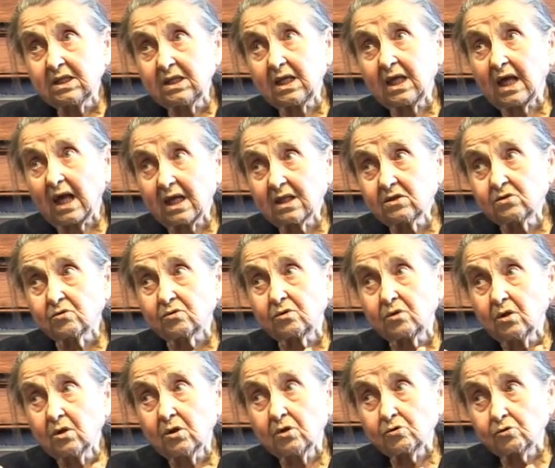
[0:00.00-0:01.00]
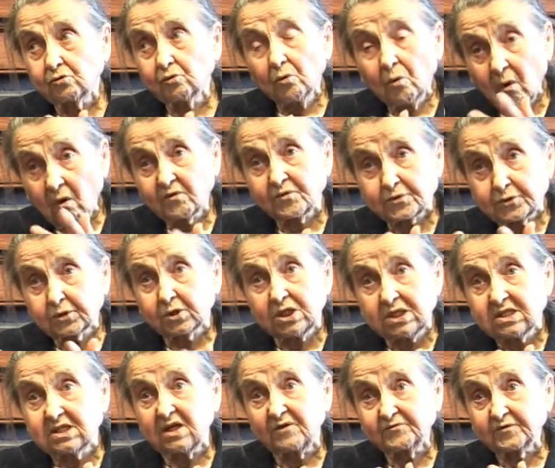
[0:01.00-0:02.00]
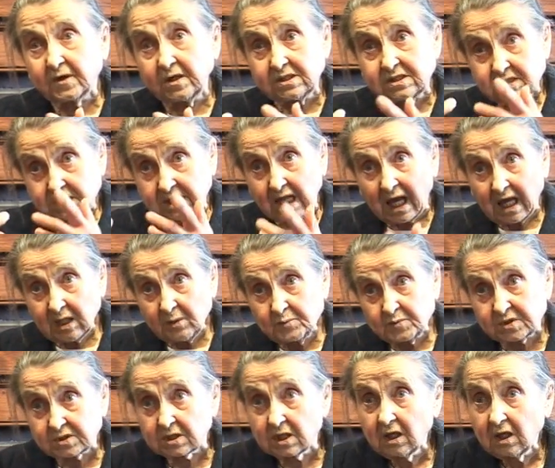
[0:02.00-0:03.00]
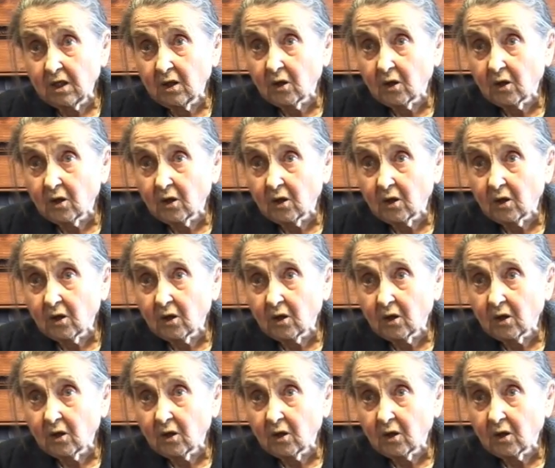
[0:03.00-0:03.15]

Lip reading: had 2 or 3 different types